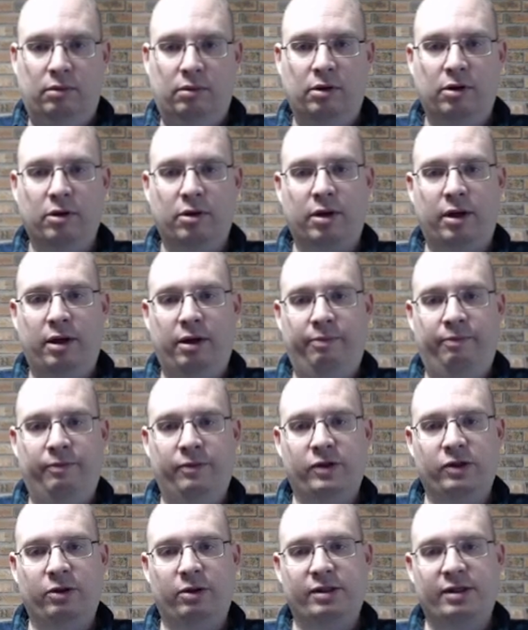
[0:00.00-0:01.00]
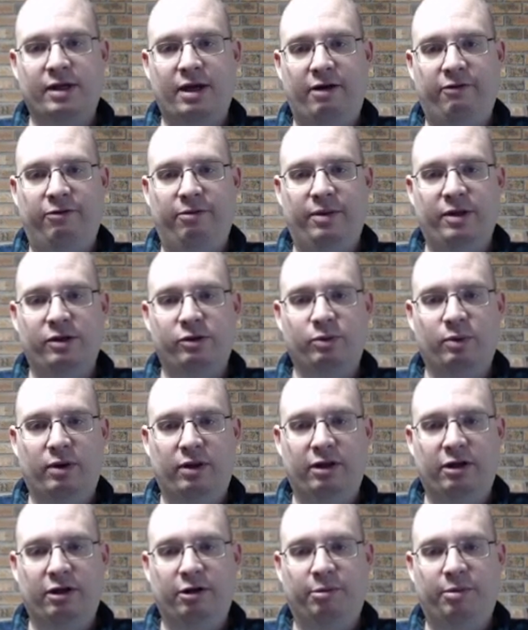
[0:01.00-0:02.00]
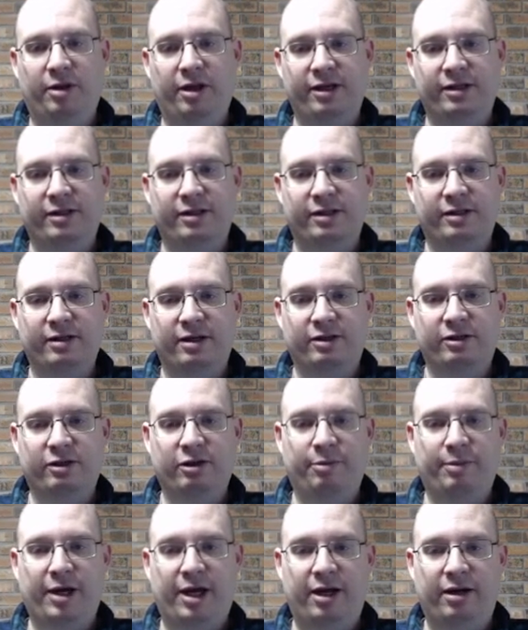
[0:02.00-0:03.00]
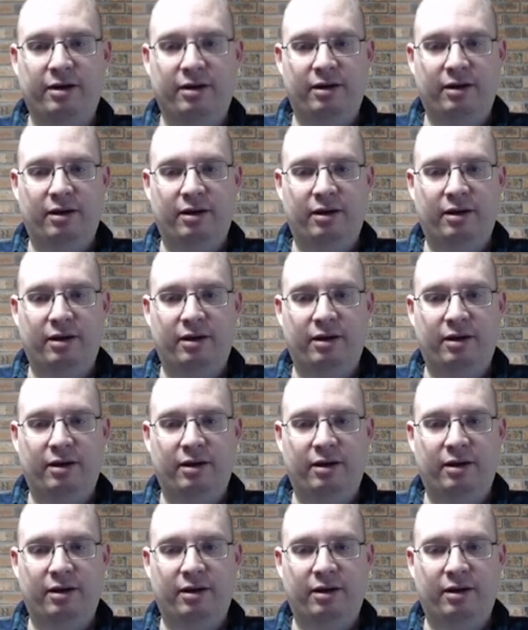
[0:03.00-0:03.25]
Okay, so aside from this one little place, it's not so bad.